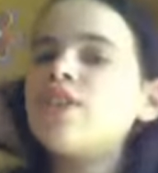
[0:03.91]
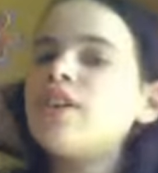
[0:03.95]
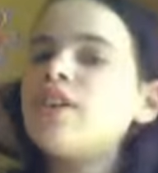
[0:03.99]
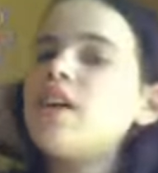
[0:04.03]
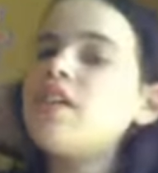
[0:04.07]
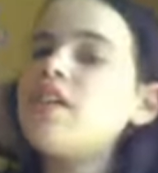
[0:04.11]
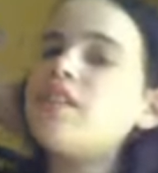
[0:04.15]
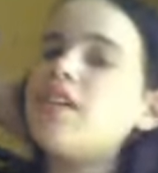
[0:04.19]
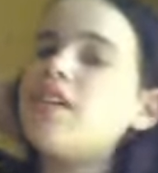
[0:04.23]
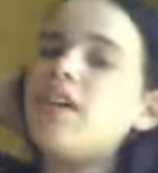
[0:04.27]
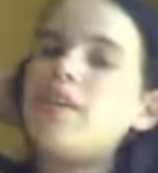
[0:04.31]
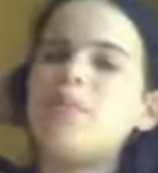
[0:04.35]
sorry I
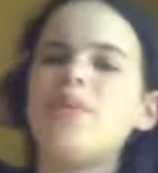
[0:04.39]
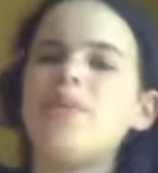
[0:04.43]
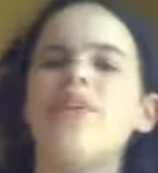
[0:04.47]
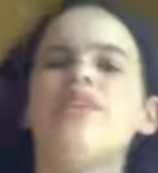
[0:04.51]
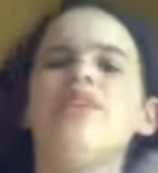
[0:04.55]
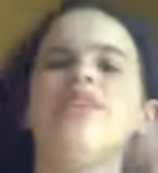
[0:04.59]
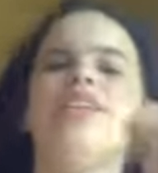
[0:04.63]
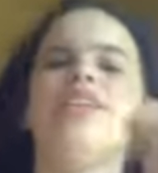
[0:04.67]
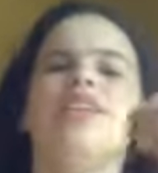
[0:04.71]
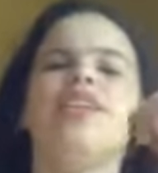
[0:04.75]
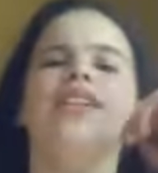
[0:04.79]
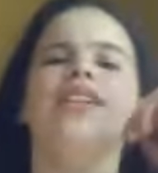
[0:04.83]
haven't
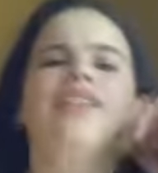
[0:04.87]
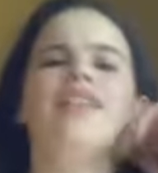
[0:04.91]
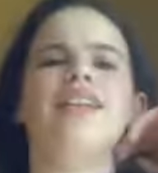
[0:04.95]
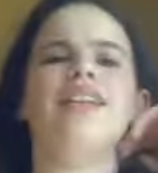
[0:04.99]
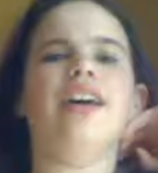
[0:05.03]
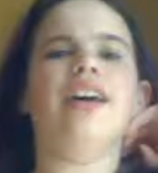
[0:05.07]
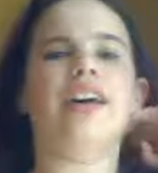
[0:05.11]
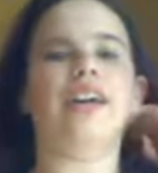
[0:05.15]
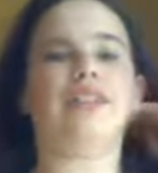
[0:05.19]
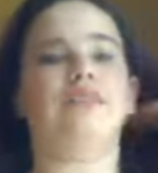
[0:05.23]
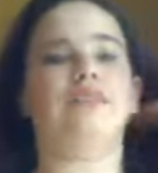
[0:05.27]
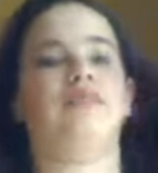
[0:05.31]
uploaded in
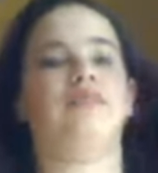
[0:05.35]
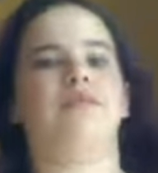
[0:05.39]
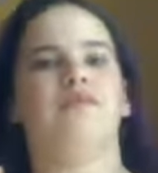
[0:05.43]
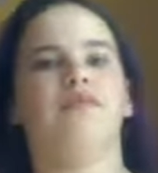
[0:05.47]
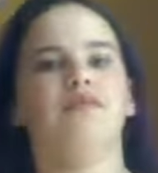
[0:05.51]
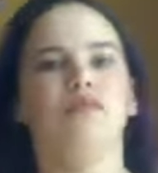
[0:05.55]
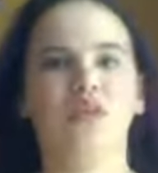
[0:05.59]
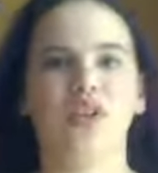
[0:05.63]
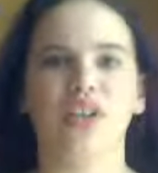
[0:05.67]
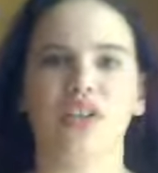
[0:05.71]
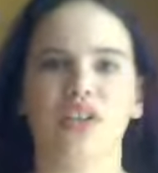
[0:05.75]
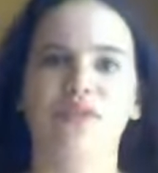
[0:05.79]
like
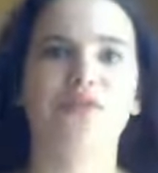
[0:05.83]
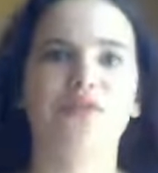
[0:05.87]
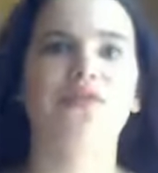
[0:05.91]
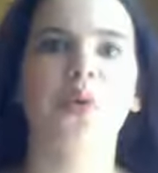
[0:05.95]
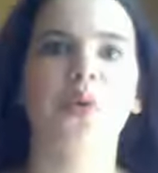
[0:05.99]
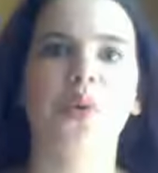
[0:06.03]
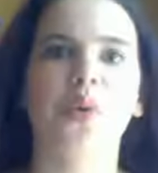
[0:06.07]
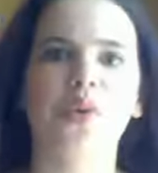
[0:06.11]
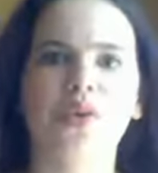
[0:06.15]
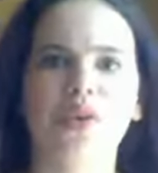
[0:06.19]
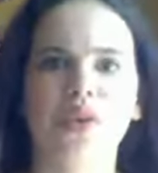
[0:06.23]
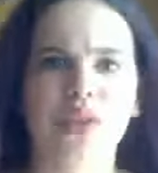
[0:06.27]
what
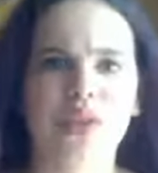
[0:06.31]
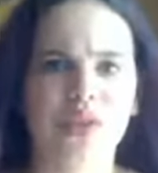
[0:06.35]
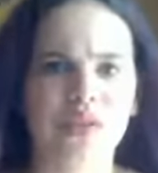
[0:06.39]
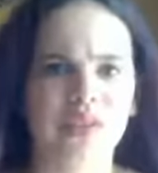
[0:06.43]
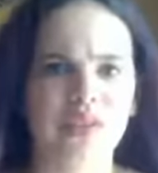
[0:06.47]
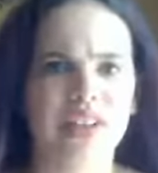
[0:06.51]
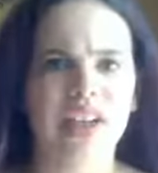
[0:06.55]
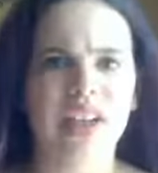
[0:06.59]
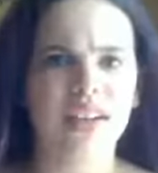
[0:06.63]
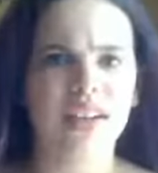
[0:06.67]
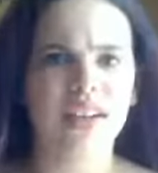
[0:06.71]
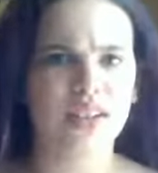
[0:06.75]
four or
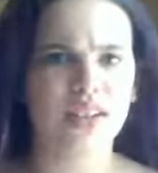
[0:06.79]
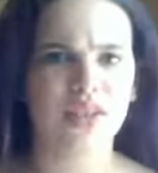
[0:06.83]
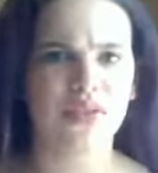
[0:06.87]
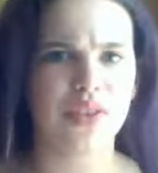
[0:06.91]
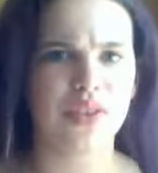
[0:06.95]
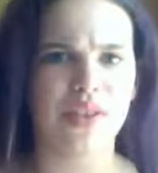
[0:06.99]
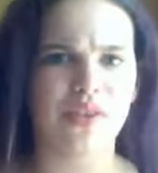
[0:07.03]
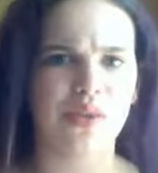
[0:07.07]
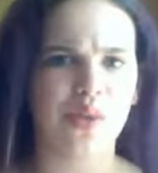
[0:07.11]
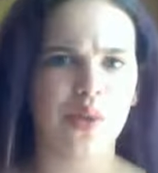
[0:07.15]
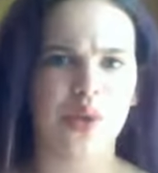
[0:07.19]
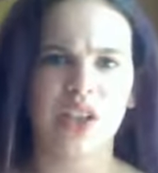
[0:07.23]
three days,
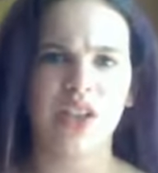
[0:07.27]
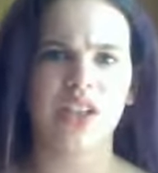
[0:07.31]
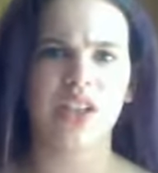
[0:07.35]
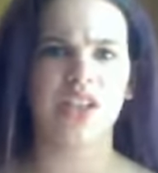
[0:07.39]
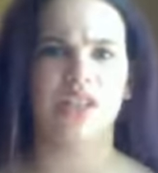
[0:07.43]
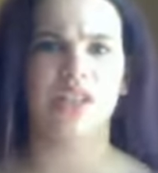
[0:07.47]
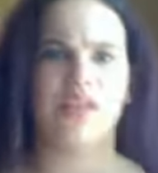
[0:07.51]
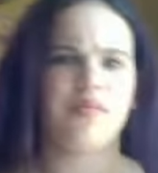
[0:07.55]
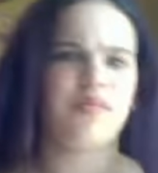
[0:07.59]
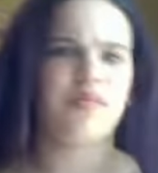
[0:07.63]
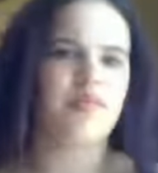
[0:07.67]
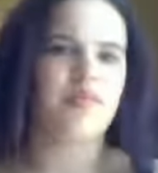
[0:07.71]
three or four days,
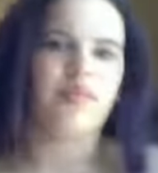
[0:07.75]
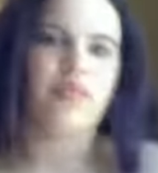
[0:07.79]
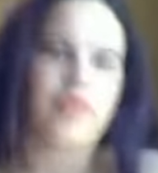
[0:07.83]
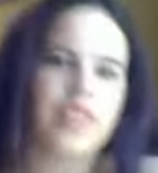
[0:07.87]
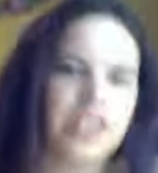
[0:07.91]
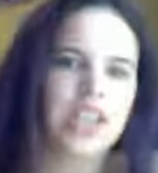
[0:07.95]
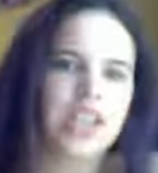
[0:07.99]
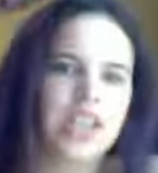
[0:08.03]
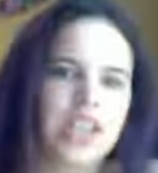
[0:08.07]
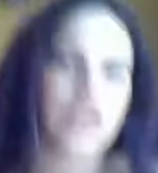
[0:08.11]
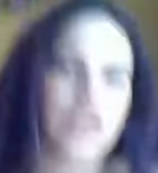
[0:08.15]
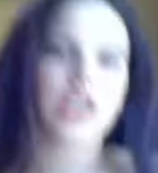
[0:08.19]

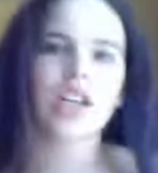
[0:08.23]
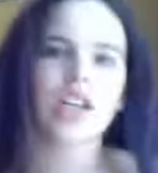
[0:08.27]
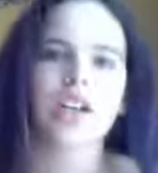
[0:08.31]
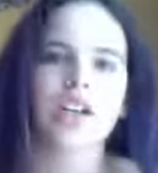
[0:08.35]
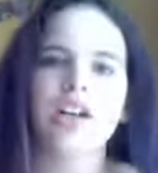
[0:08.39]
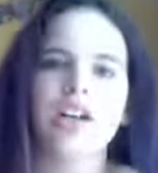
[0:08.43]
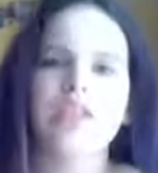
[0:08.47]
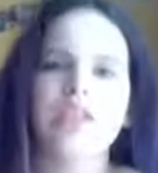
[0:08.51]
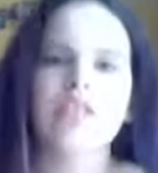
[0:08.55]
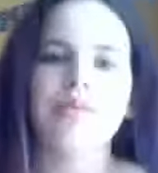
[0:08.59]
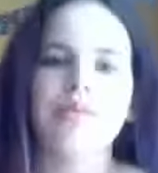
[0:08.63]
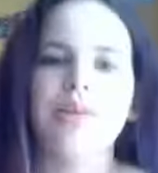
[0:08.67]

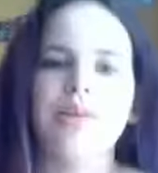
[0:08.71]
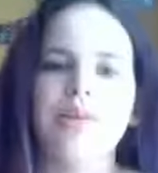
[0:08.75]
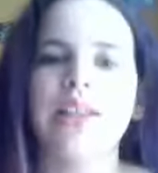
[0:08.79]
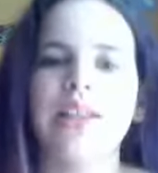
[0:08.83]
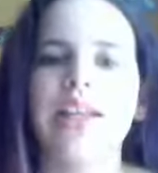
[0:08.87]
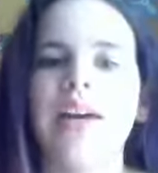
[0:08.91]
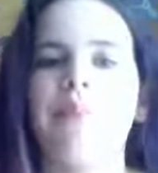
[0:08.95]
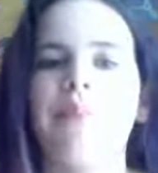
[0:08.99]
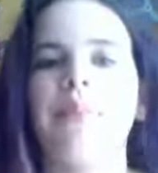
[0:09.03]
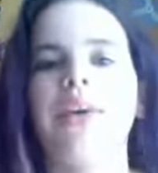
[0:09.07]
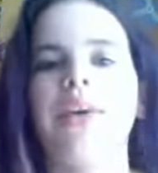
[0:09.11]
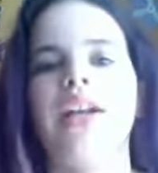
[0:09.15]
something like
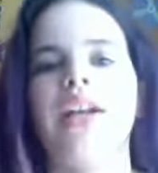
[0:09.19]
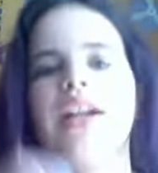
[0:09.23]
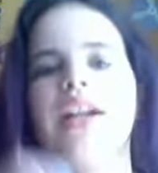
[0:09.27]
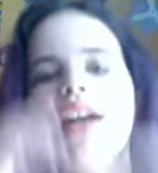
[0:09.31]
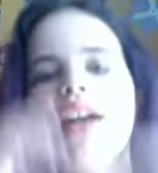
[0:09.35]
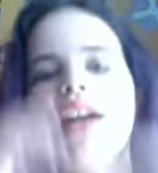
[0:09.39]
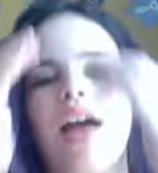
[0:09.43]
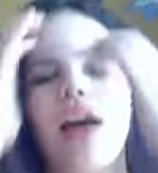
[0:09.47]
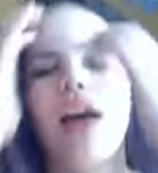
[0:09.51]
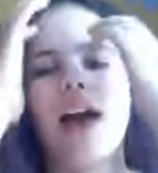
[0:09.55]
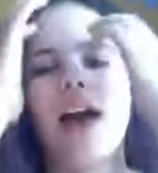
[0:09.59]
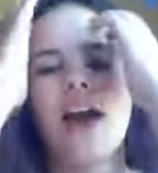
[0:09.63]
that. But
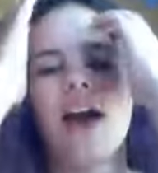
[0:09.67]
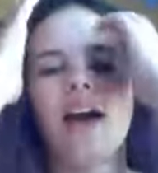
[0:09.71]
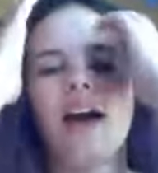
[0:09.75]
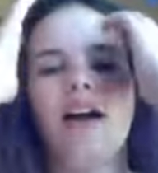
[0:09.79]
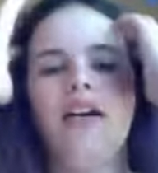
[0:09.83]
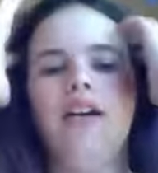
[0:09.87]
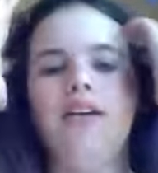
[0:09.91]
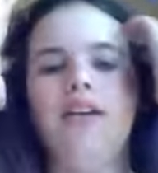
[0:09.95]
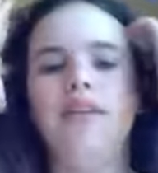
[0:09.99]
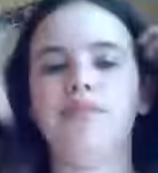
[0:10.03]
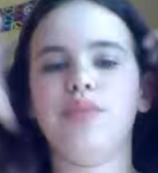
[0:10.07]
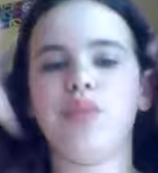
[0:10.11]

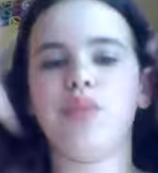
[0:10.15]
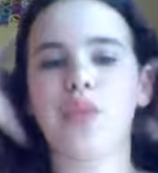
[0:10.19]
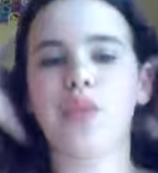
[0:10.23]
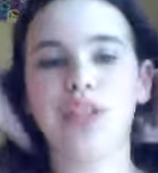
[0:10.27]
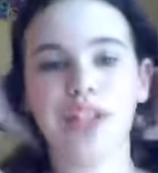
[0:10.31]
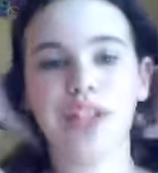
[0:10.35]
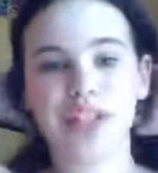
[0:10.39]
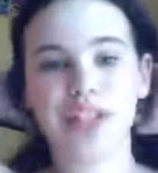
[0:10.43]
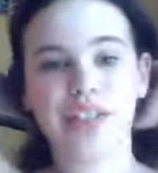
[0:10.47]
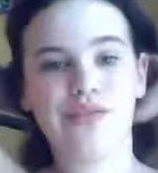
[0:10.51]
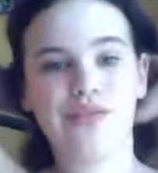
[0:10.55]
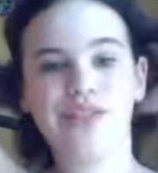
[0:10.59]
um, do I
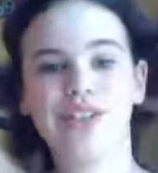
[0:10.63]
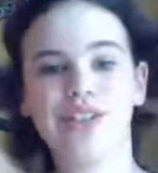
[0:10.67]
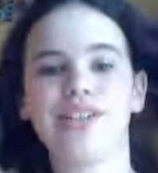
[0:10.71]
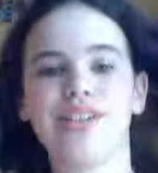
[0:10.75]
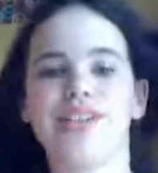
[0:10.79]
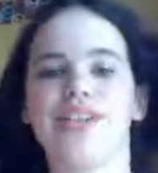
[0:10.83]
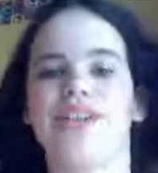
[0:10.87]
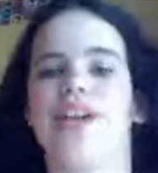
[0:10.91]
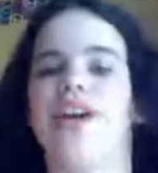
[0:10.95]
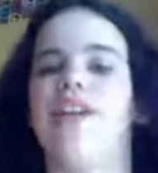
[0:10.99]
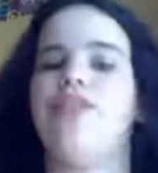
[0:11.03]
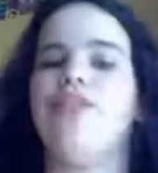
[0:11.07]
look
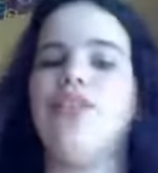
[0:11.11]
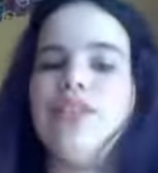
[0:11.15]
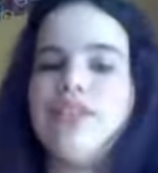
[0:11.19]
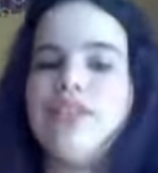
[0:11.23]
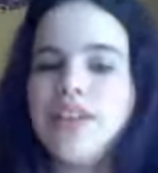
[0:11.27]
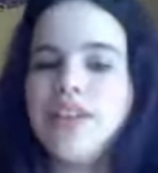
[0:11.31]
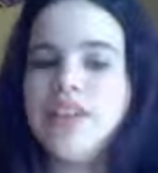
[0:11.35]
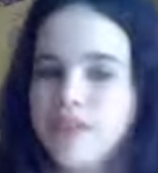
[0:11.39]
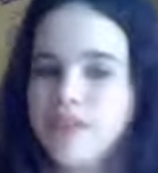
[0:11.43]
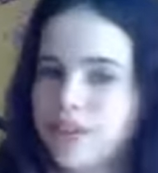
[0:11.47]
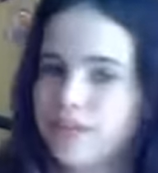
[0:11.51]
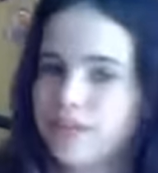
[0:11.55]
different? I feel
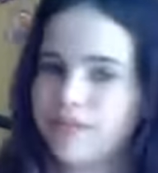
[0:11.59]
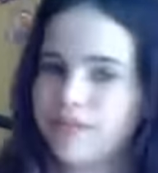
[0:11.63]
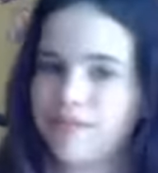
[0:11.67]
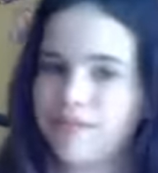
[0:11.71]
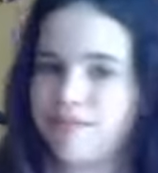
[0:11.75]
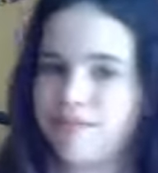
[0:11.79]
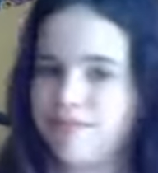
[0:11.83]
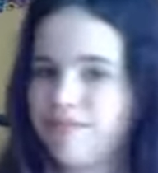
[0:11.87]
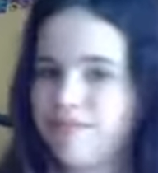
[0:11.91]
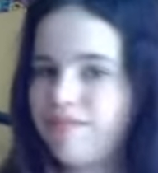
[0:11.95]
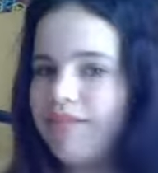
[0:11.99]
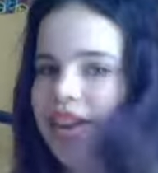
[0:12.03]
different.
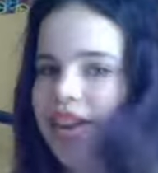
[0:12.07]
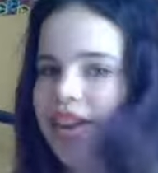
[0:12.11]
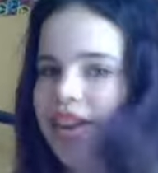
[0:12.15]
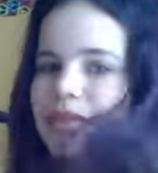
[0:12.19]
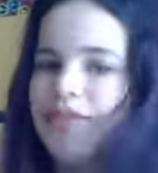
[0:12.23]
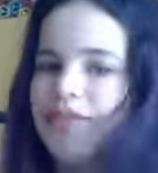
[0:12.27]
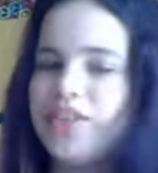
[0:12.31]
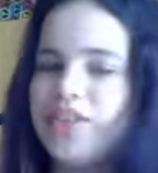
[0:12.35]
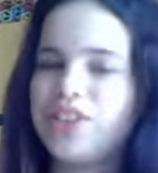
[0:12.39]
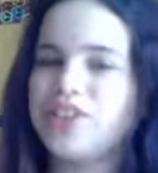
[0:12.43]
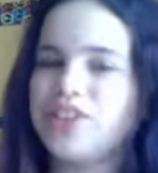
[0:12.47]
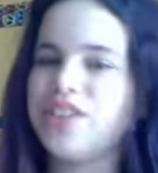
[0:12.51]

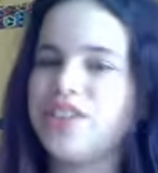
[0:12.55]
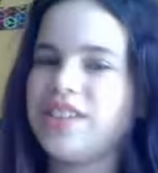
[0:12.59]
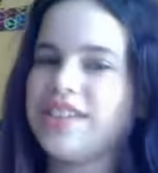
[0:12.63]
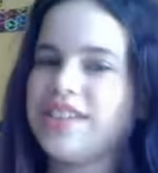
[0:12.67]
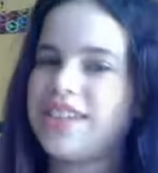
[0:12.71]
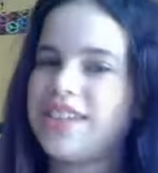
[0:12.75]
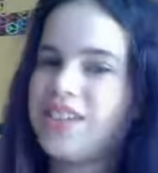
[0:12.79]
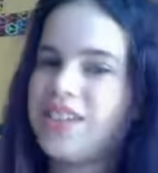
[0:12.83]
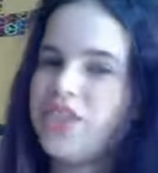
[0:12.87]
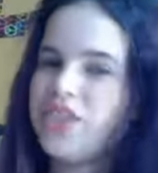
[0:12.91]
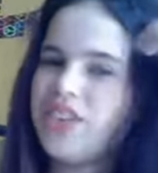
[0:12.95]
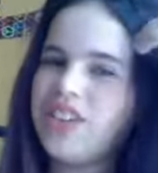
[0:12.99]
I'm officially a
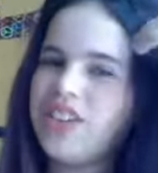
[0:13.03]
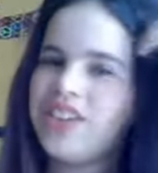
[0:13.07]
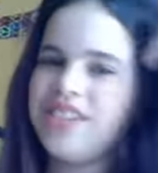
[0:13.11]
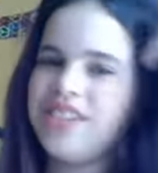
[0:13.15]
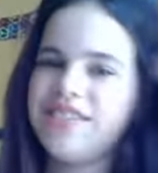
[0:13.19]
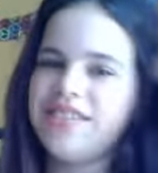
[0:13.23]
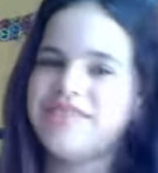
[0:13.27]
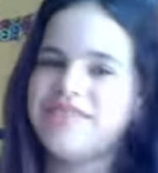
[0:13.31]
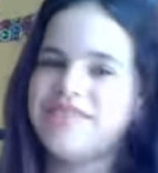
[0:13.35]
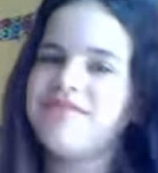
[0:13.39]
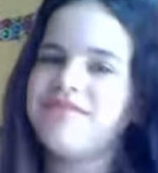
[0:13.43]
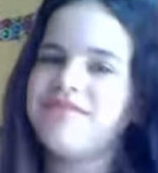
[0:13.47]
sixth grader.